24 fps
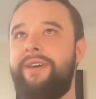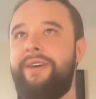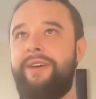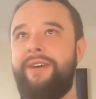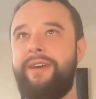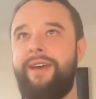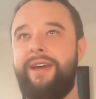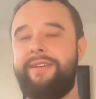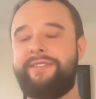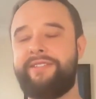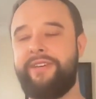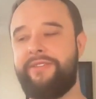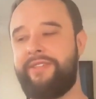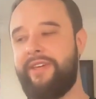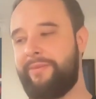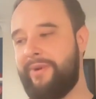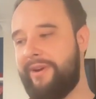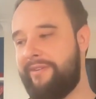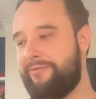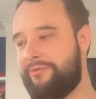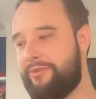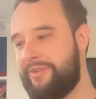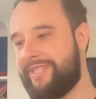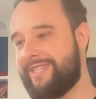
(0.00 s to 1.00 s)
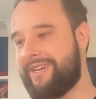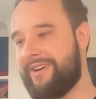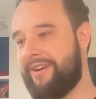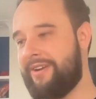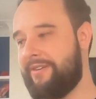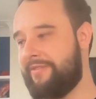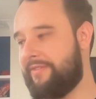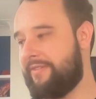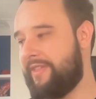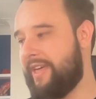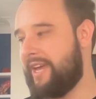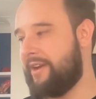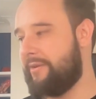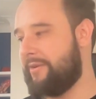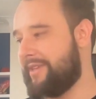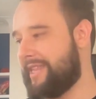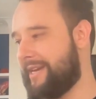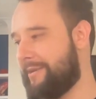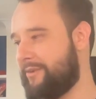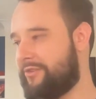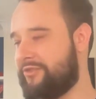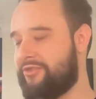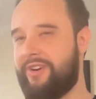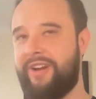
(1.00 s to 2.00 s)
So they went through this kind of thing where they
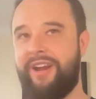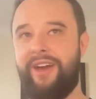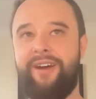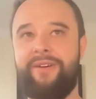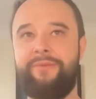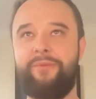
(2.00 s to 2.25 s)
were trying to